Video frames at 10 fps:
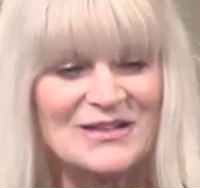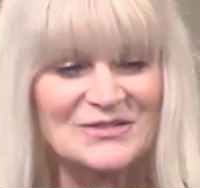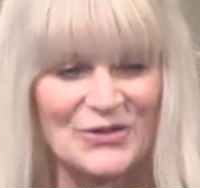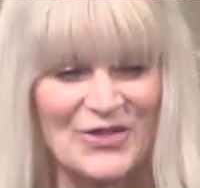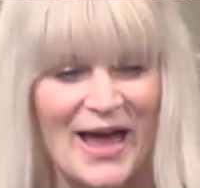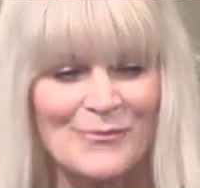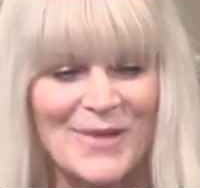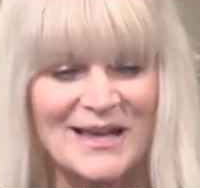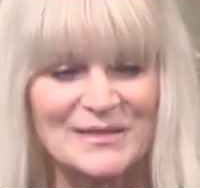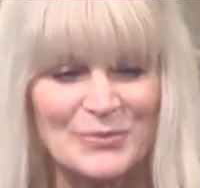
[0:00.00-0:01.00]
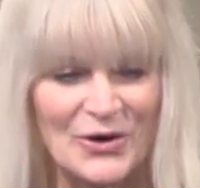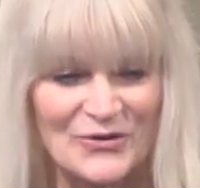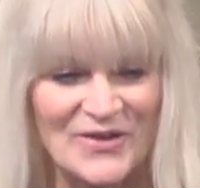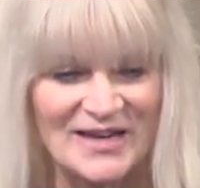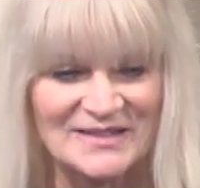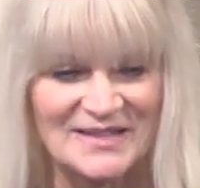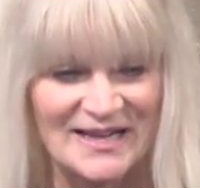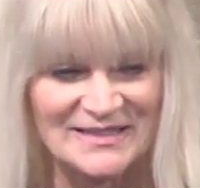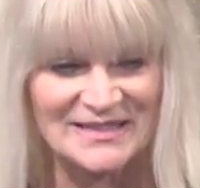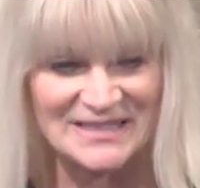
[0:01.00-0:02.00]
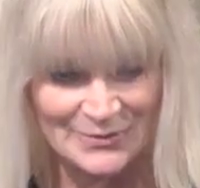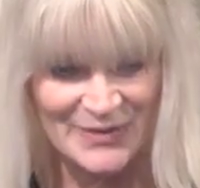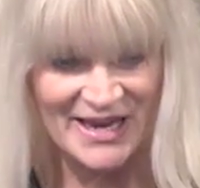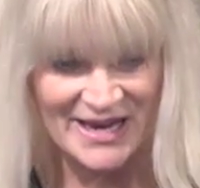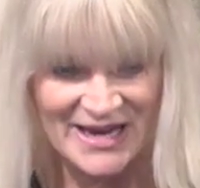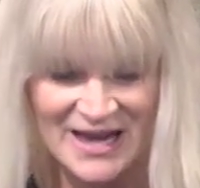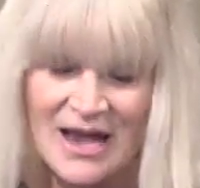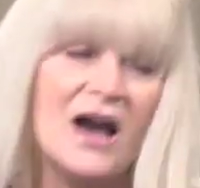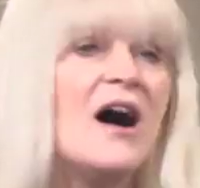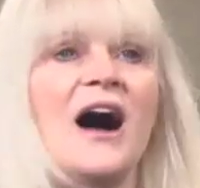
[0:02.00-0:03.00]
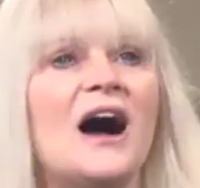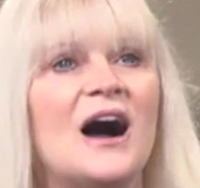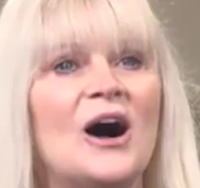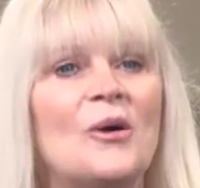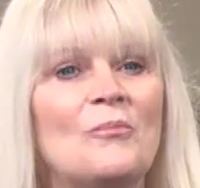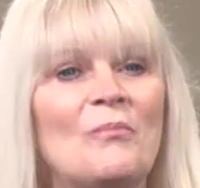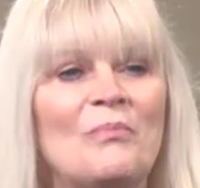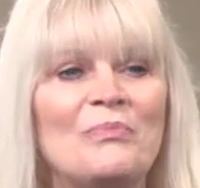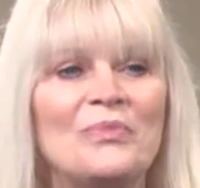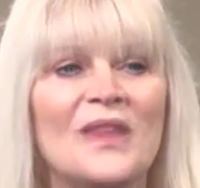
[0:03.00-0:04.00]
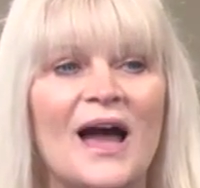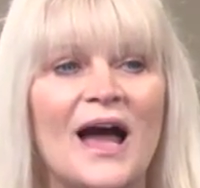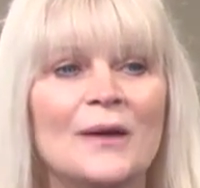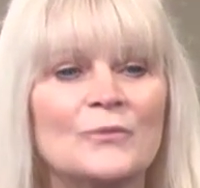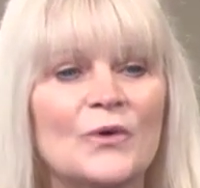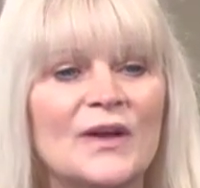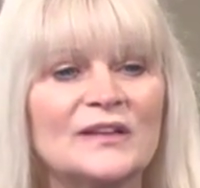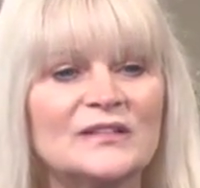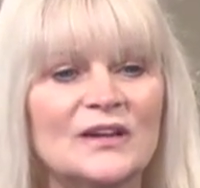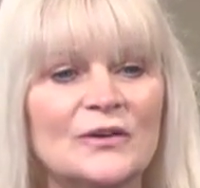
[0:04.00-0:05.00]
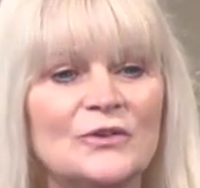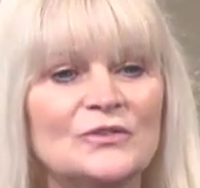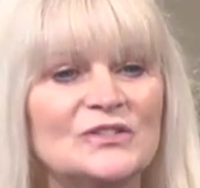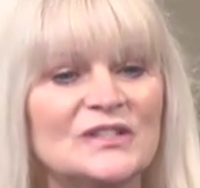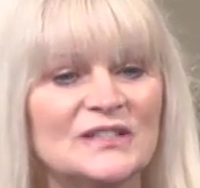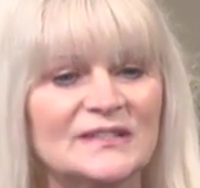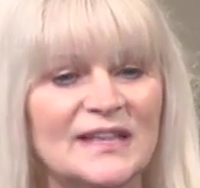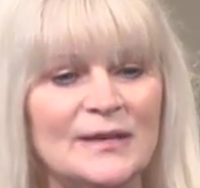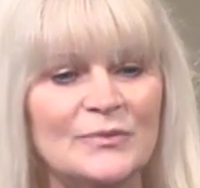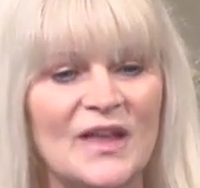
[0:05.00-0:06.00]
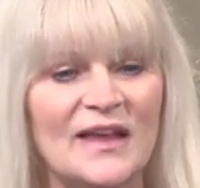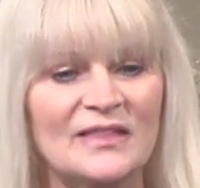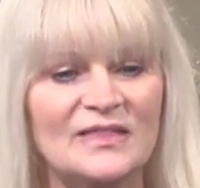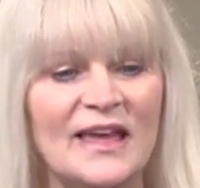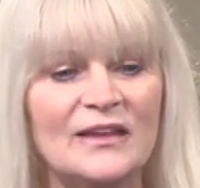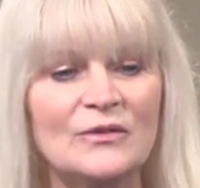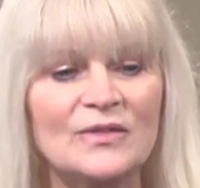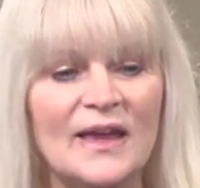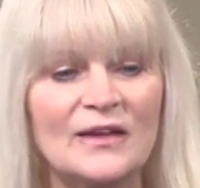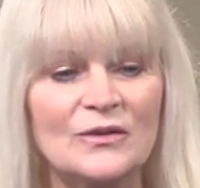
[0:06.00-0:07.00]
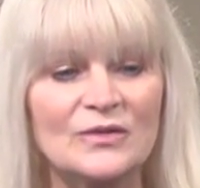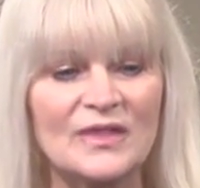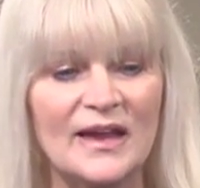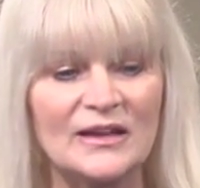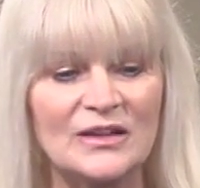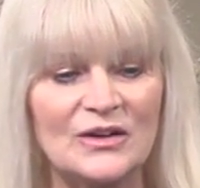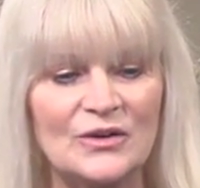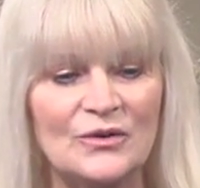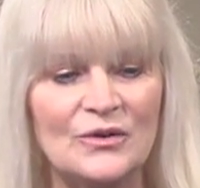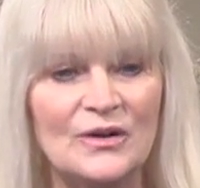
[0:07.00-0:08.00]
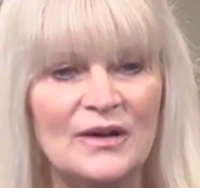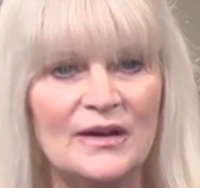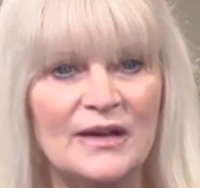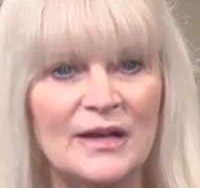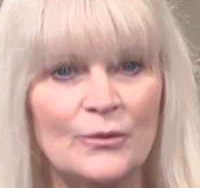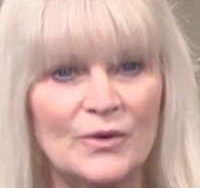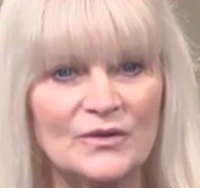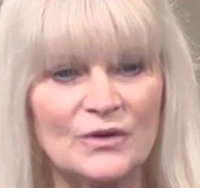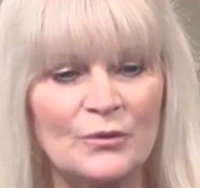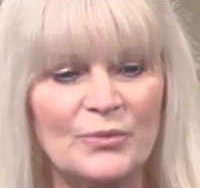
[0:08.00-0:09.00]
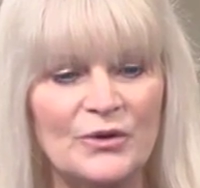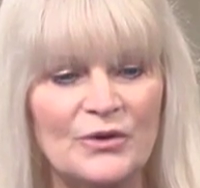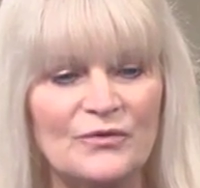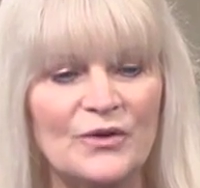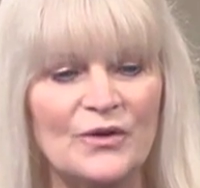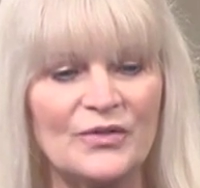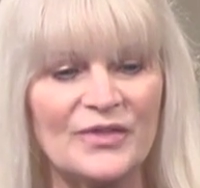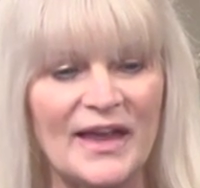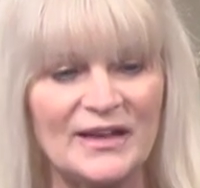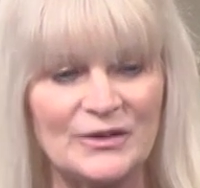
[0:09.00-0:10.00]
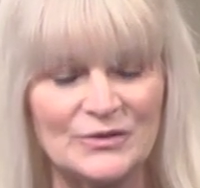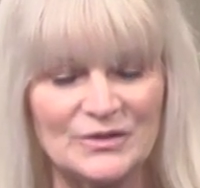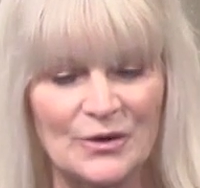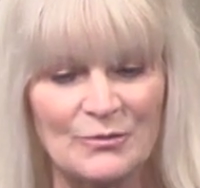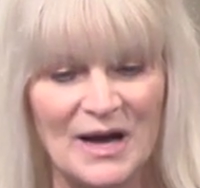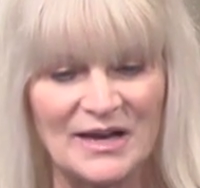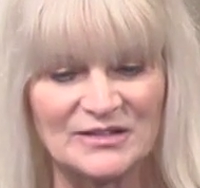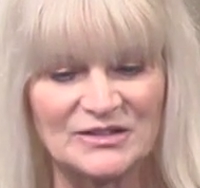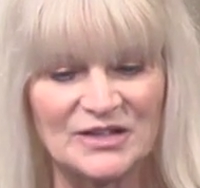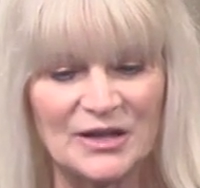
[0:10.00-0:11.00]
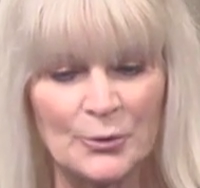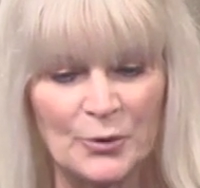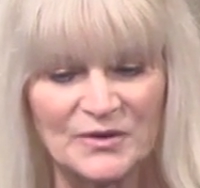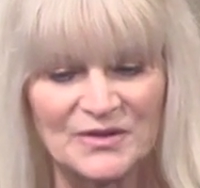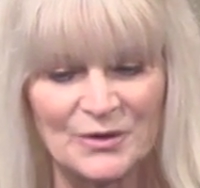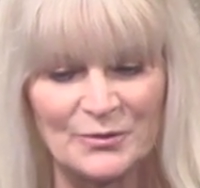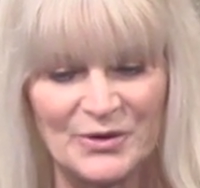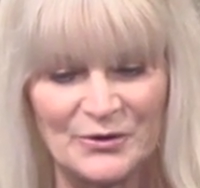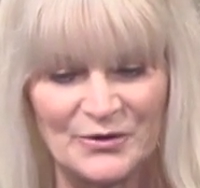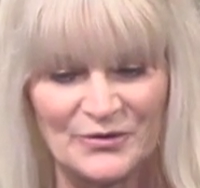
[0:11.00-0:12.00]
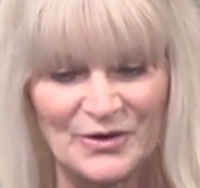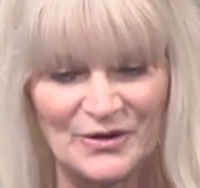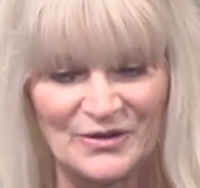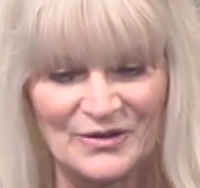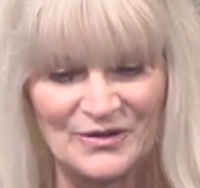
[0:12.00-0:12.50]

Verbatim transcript: So that makes perfect sense to me. Um, I'm going to tell you, she just keeps saying, thank you, thank you, thank you. It was so beautiful. Thank you so much. It was so beautiful.